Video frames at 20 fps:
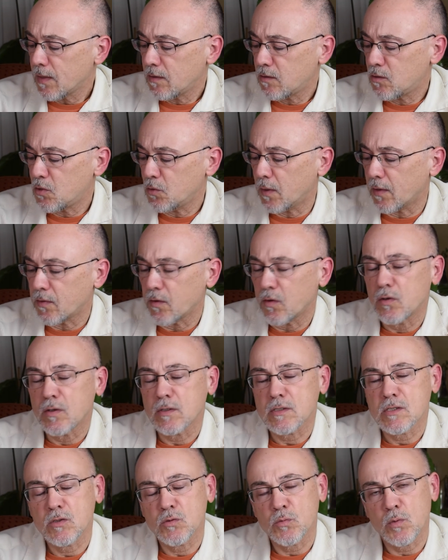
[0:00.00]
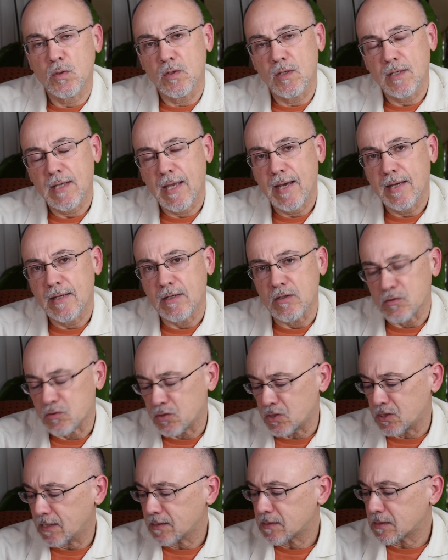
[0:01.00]
2 other horses we'll look at are
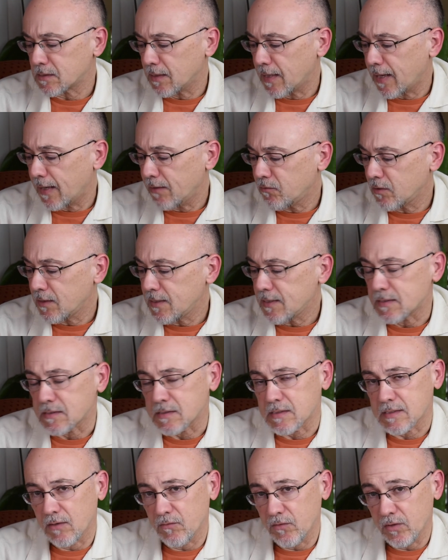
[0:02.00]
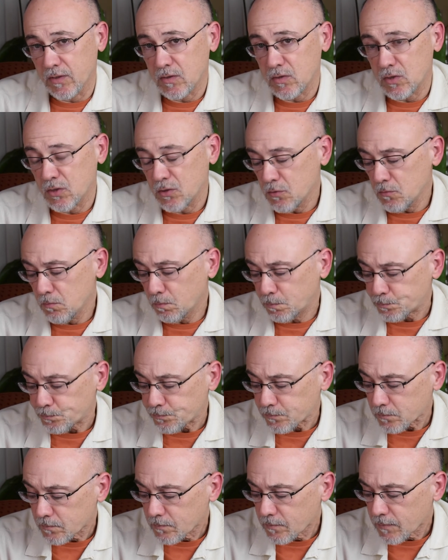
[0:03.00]
Just Lively at 7-2,
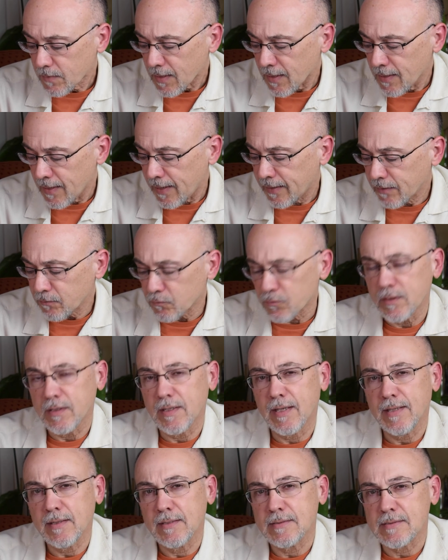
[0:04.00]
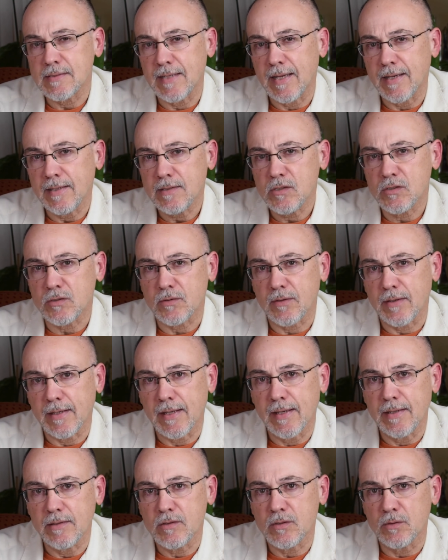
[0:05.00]
and Relentless Dancer at
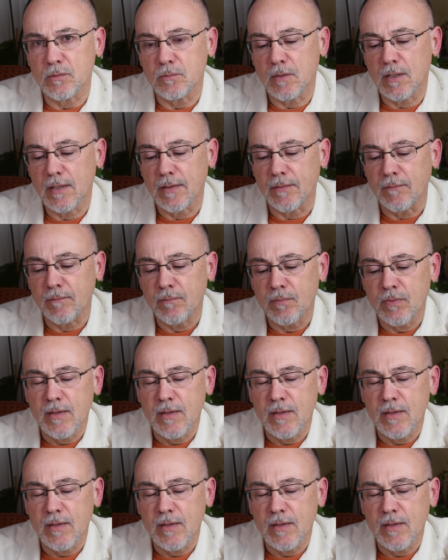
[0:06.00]
8-1.